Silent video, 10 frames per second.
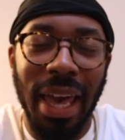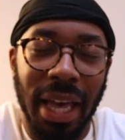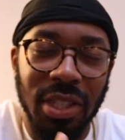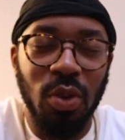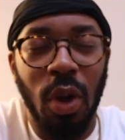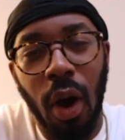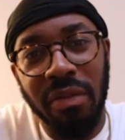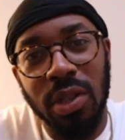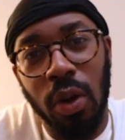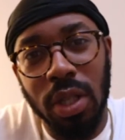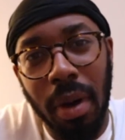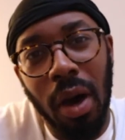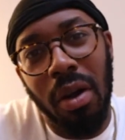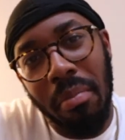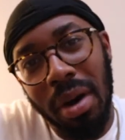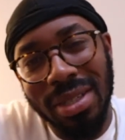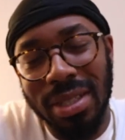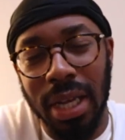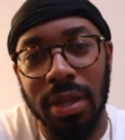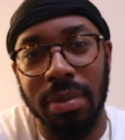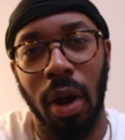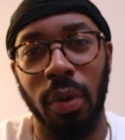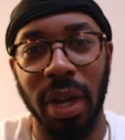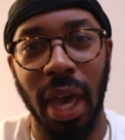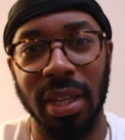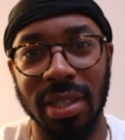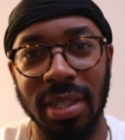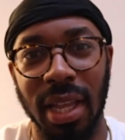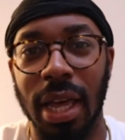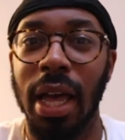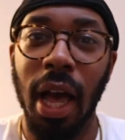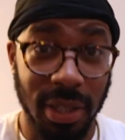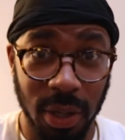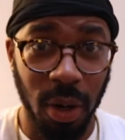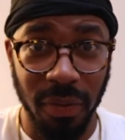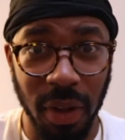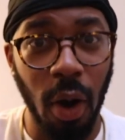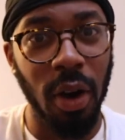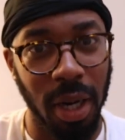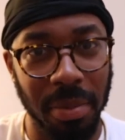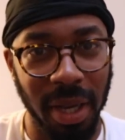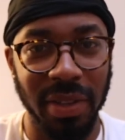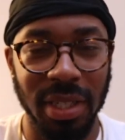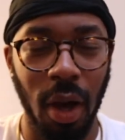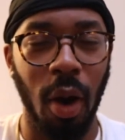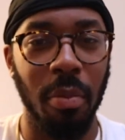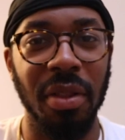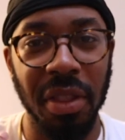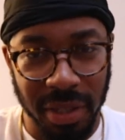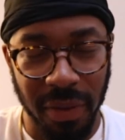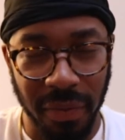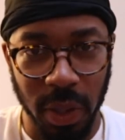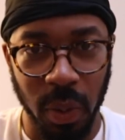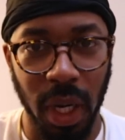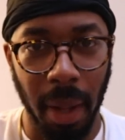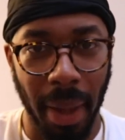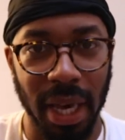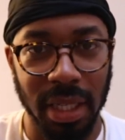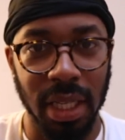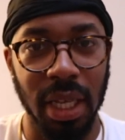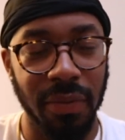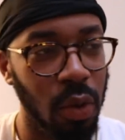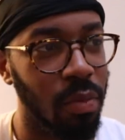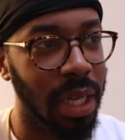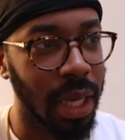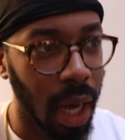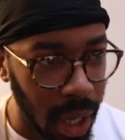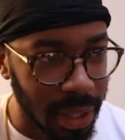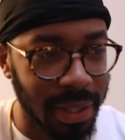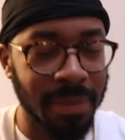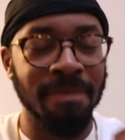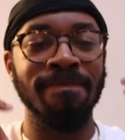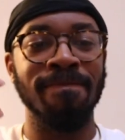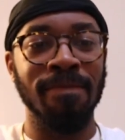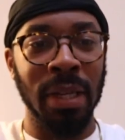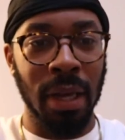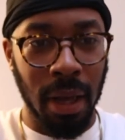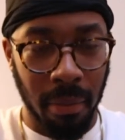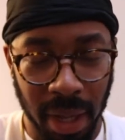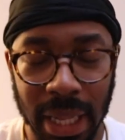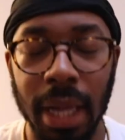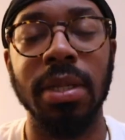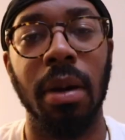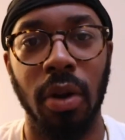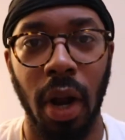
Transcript: As you know, I've talked about a bunch of times in my reactions that I started a vlog and I'm gonna give it to y'all, but this is the first one that I'm gonna actually give you because my laptop